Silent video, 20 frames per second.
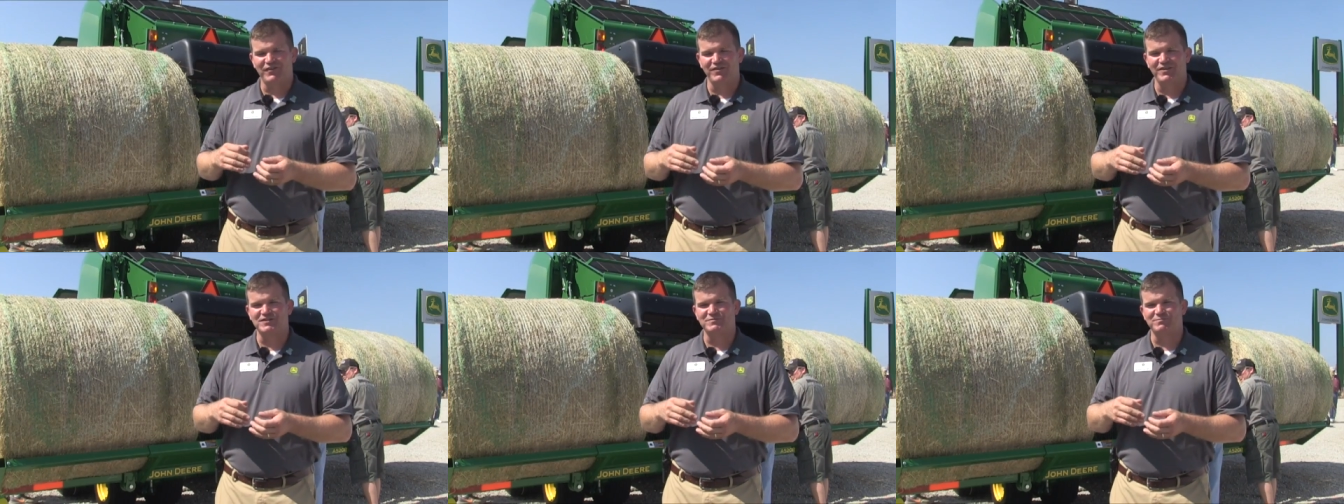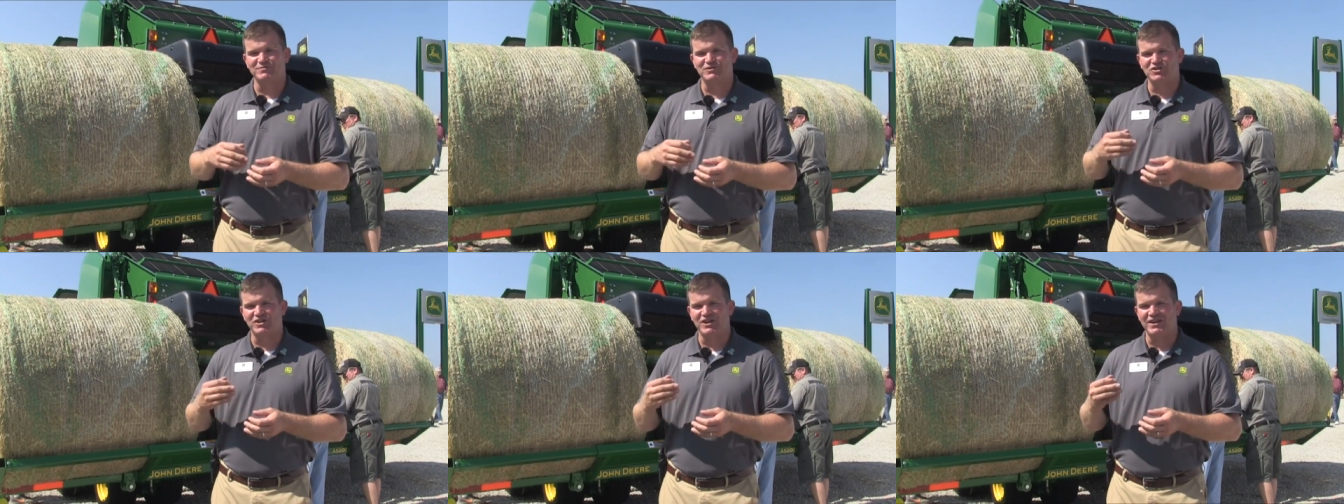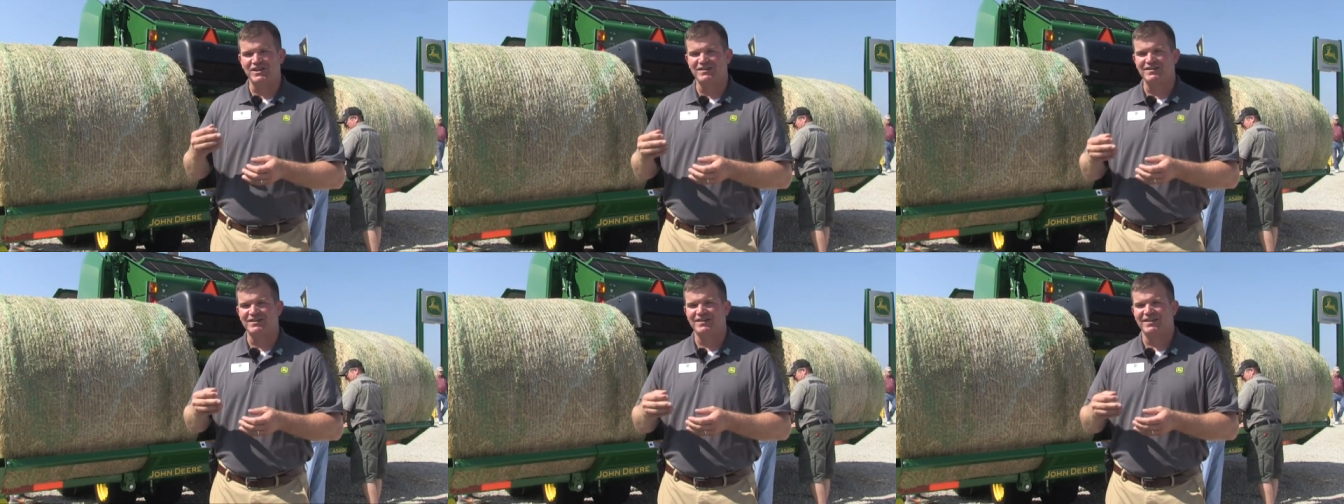for this
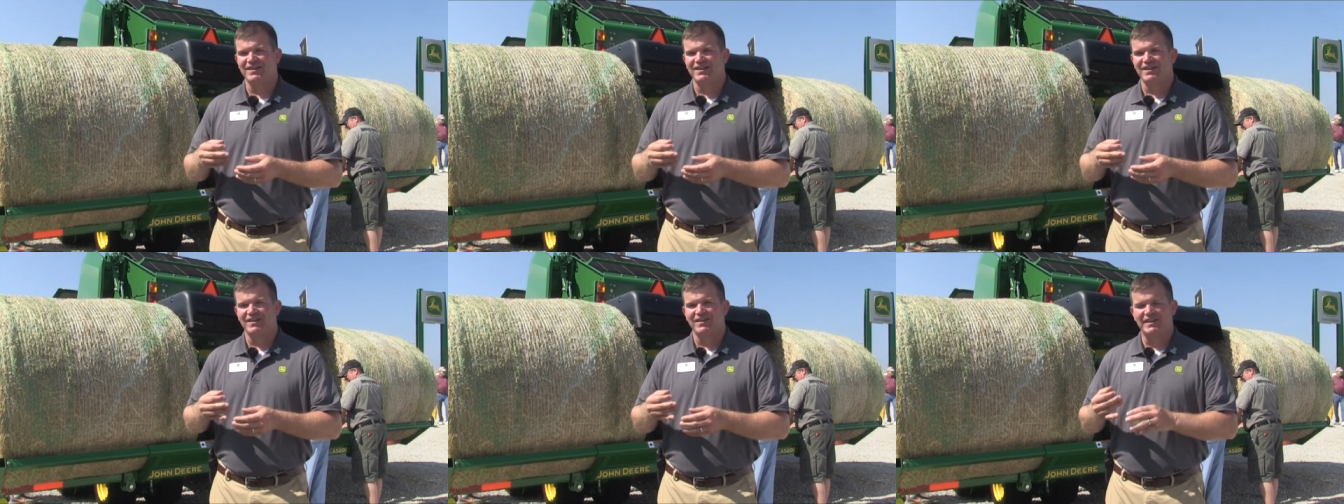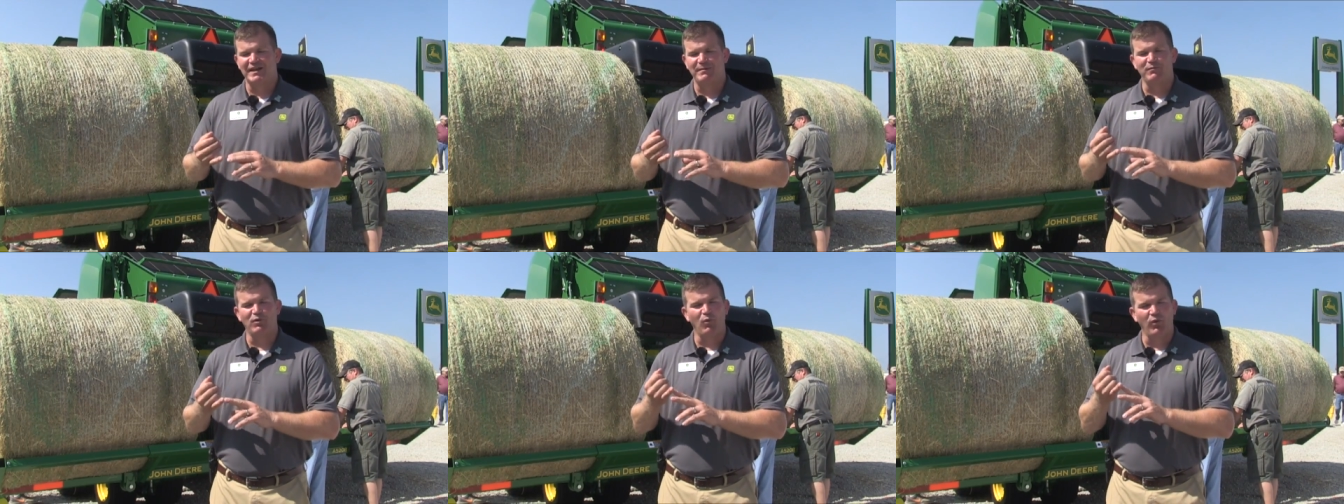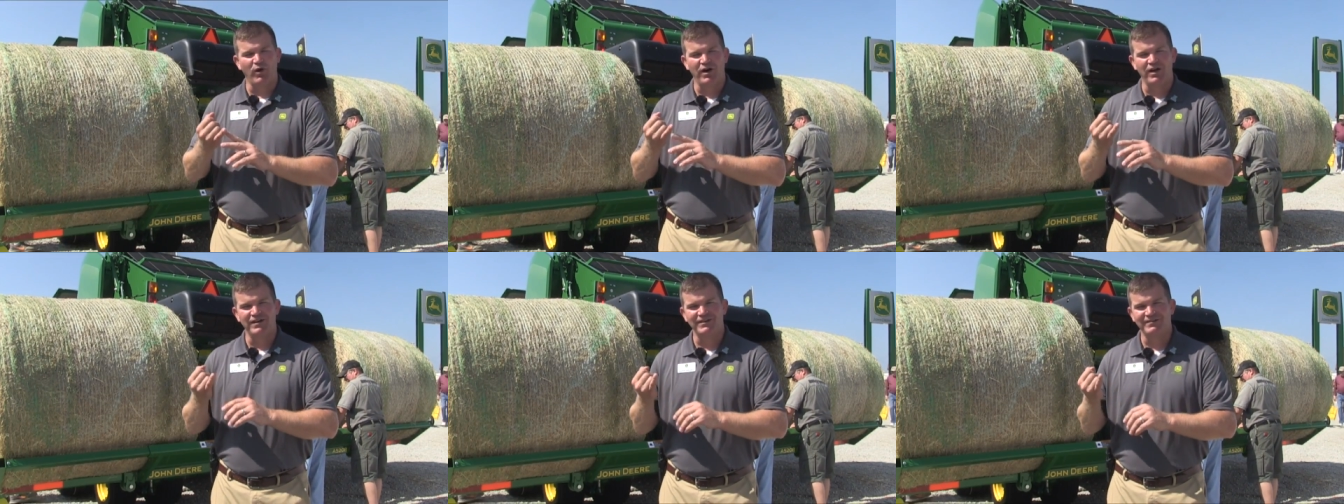machine, number
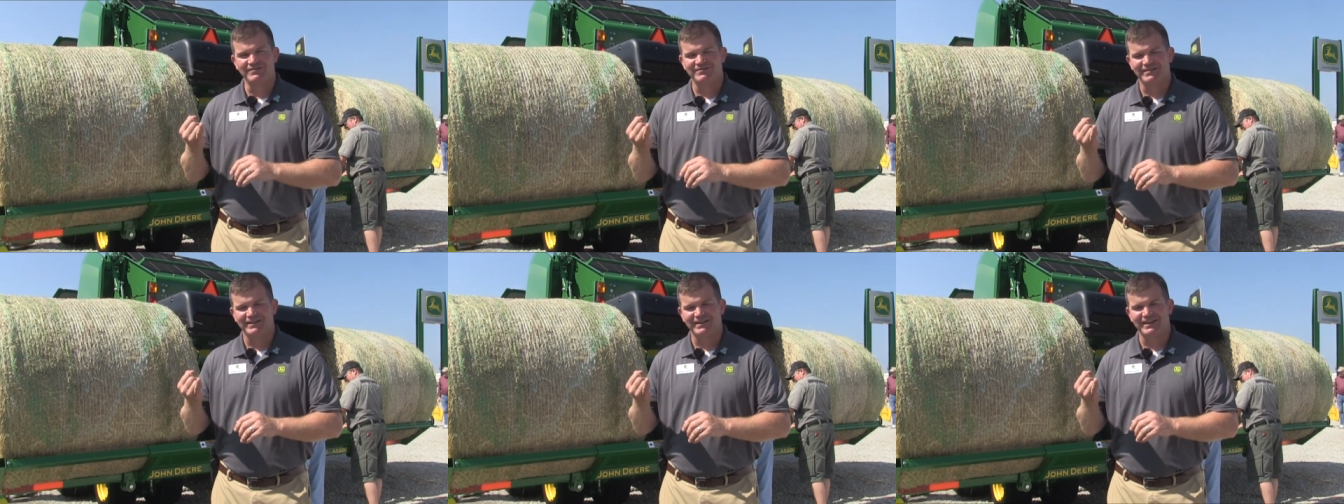one